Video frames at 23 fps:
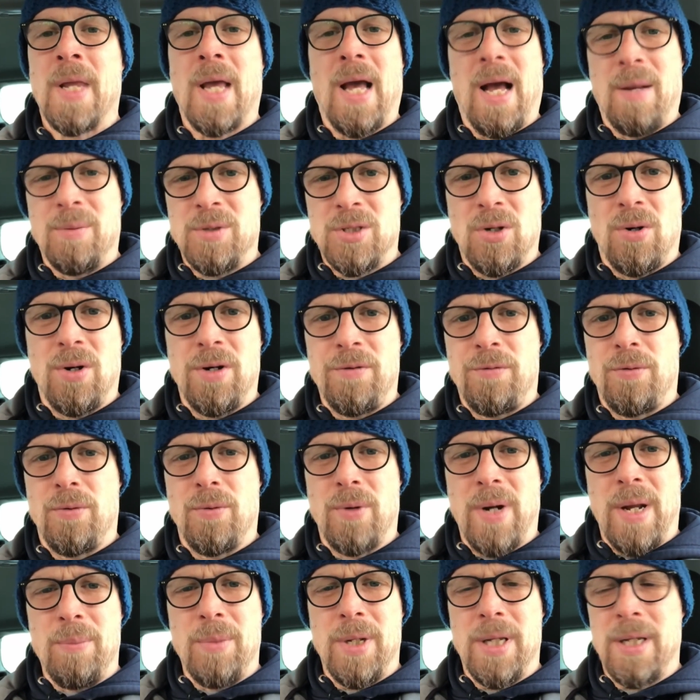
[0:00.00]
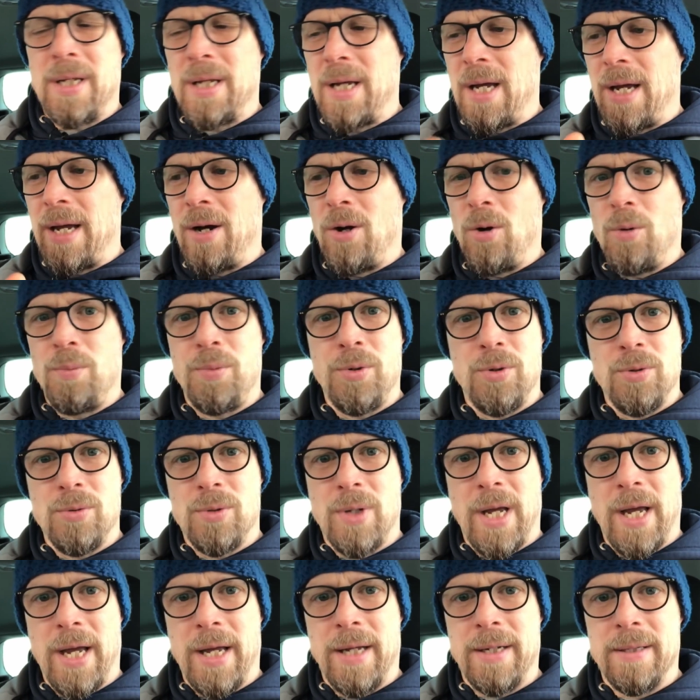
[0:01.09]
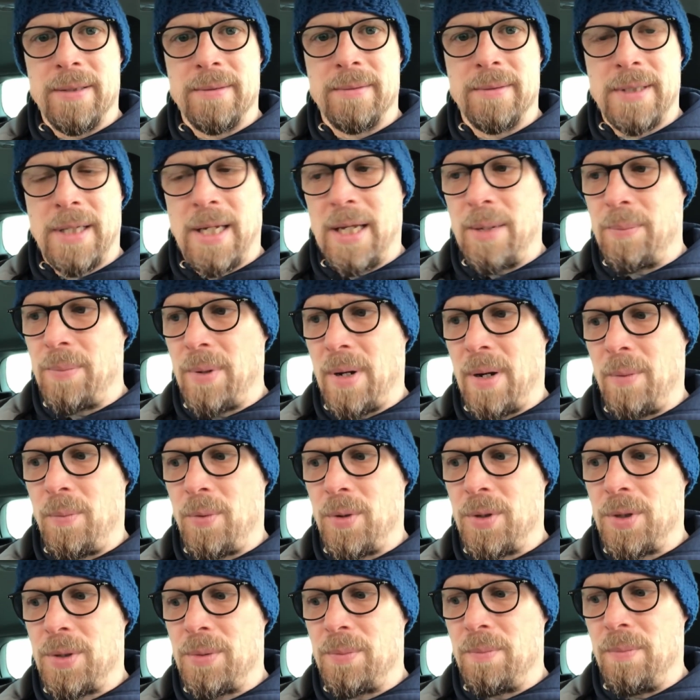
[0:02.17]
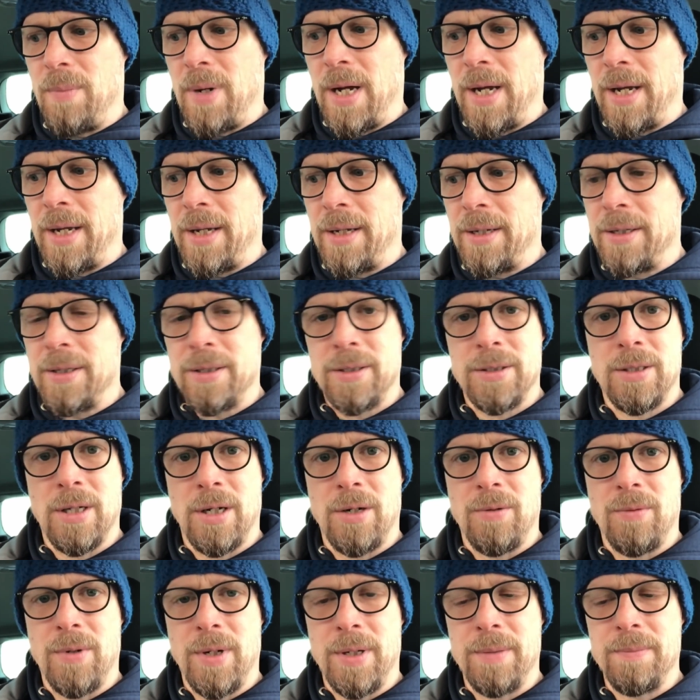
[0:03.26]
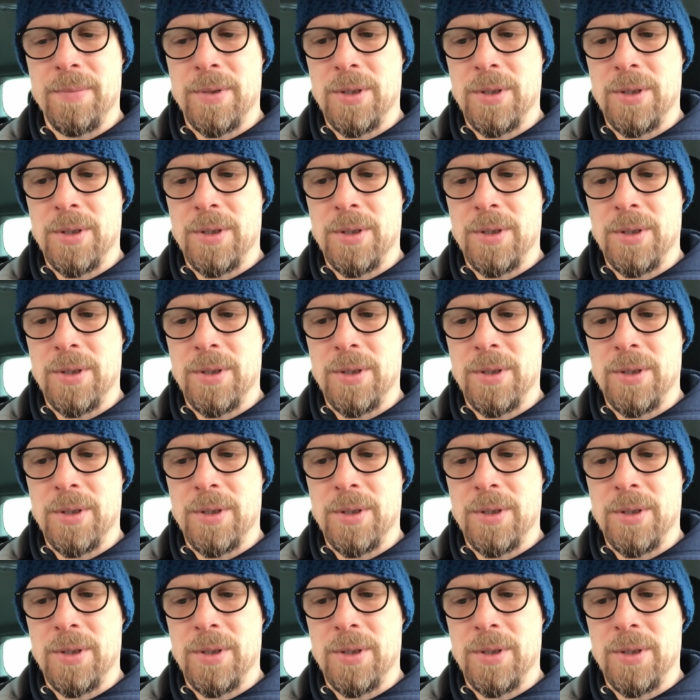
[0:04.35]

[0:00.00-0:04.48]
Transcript: I'm sorry for rambling. I hope you can keep up with my stuttering.